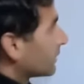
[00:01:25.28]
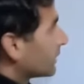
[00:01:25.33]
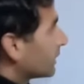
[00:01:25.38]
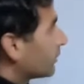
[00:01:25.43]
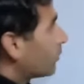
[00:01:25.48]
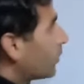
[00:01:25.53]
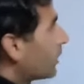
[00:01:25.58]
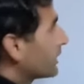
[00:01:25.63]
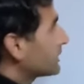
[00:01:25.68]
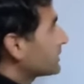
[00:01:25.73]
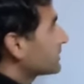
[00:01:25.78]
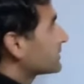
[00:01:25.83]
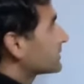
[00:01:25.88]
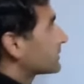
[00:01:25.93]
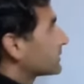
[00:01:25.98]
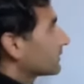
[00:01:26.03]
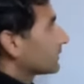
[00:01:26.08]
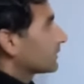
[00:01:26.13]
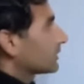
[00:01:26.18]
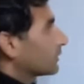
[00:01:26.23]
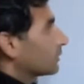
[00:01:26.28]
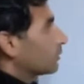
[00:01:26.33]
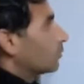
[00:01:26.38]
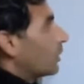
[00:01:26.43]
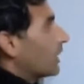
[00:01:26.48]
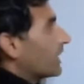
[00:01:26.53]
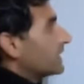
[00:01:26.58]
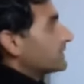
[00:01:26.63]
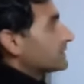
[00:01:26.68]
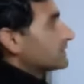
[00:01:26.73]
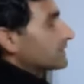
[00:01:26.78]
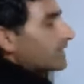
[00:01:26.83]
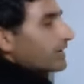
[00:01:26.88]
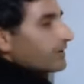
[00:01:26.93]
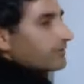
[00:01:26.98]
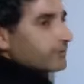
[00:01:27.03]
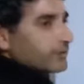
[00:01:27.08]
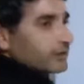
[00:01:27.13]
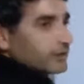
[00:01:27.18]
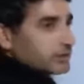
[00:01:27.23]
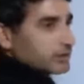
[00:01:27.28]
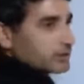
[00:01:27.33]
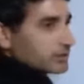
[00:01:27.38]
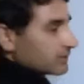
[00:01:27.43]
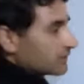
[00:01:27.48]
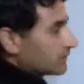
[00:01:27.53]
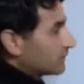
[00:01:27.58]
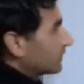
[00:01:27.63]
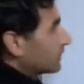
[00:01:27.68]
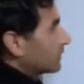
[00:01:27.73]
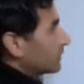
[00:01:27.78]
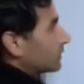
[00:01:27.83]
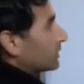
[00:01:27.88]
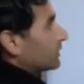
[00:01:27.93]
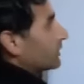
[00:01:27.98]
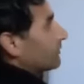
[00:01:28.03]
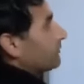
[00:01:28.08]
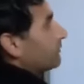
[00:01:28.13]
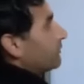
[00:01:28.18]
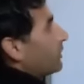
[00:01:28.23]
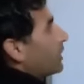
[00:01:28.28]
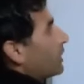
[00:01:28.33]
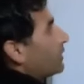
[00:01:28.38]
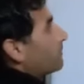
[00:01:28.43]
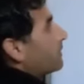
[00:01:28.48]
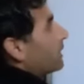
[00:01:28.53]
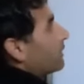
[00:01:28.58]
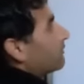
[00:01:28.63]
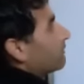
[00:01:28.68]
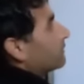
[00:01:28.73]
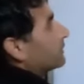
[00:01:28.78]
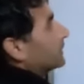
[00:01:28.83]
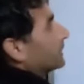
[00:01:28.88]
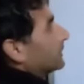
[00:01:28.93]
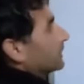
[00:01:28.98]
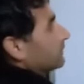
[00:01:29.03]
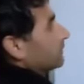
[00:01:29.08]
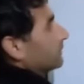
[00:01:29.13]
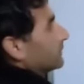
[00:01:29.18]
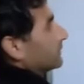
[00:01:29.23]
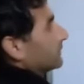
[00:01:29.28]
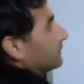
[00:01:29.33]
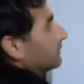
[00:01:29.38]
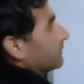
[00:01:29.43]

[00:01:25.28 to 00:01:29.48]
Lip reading: Now, voice refers to the form of verb.